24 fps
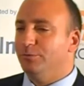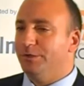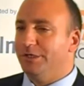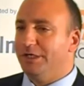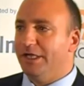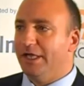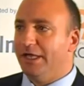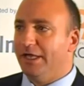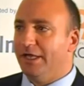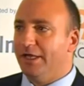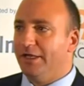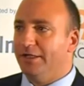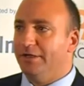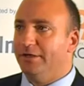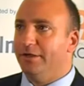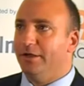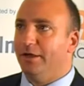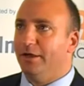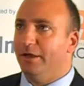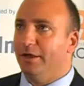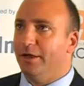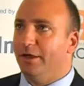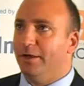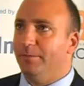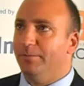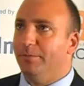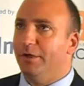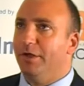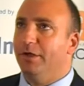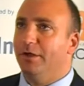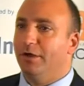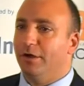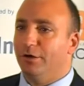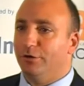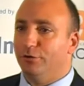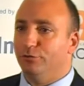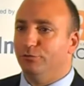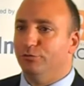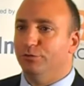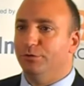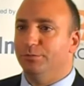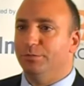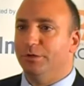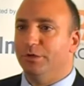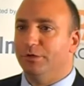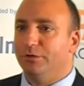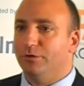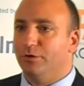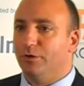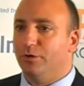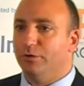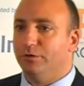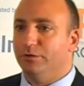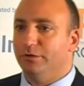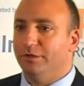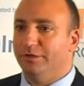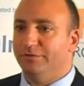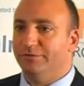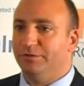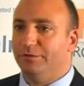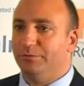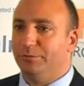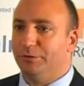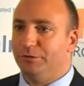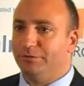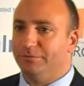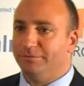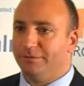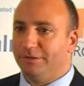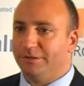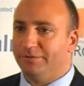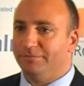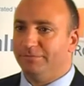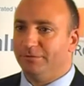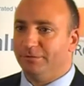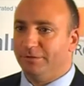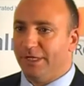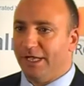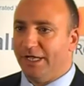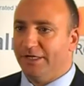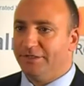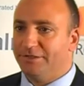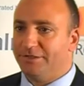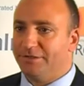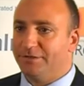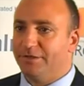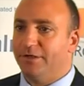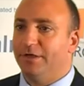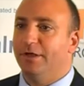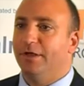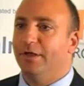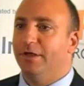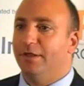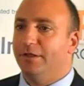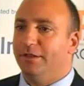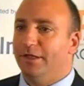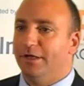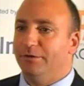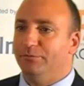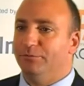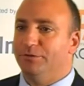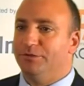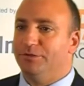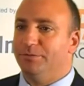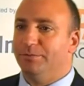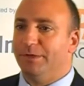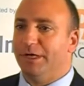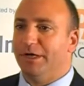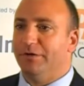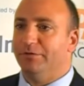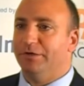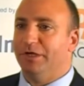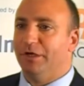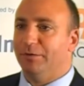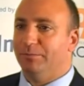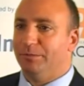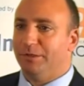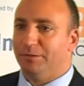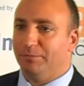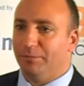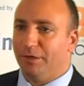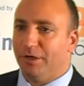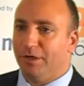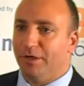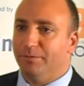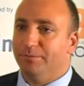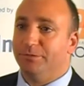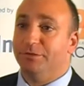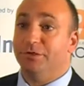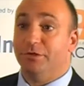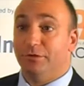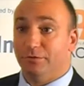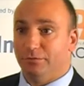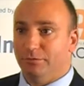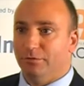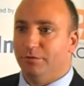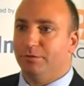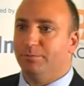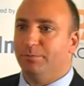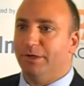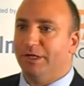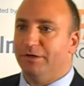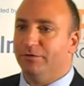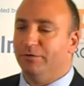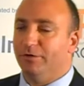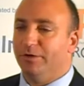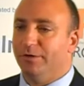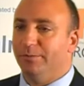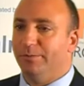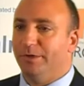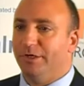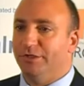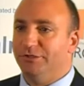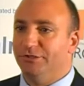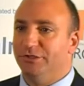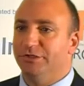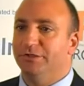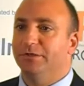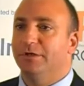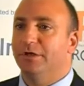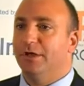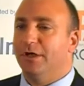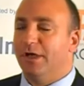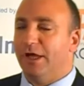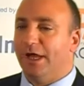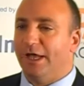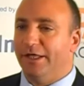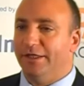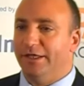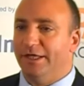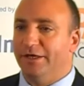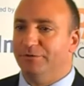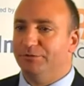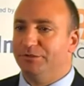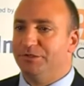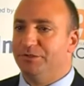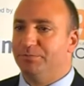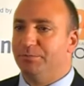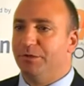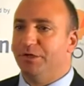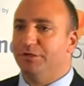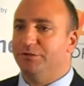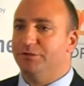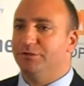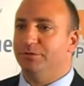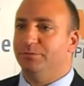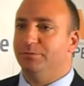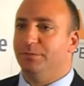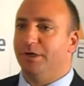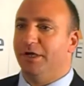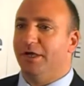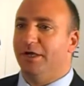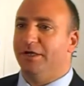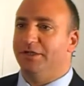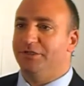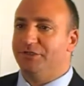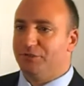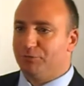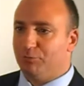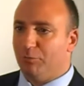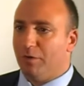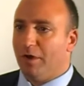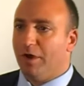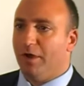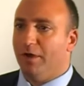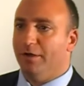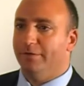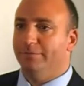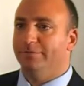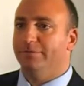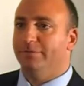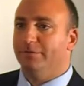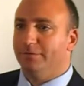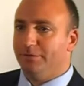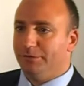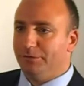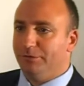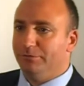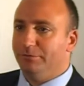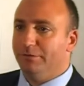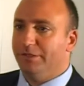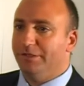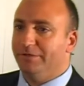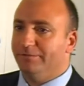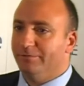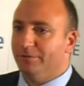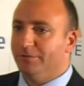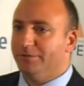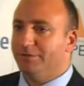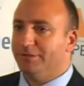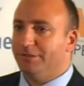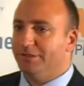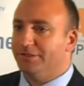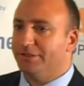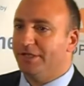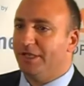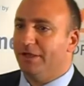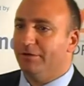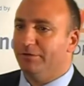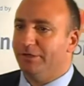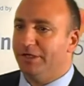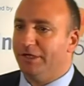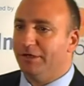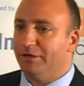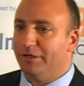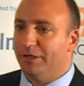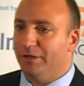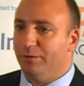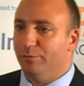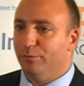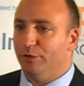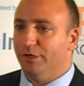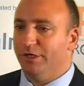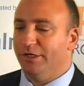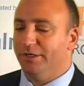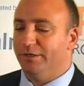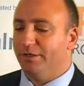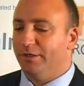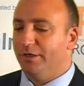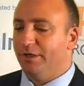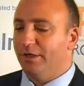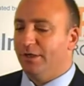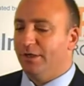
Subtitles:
We had a group called Living Beautifully for Less that was about helping moms look better on a budget, and that was sponsored by Suave, Unilever's discount hair care brand.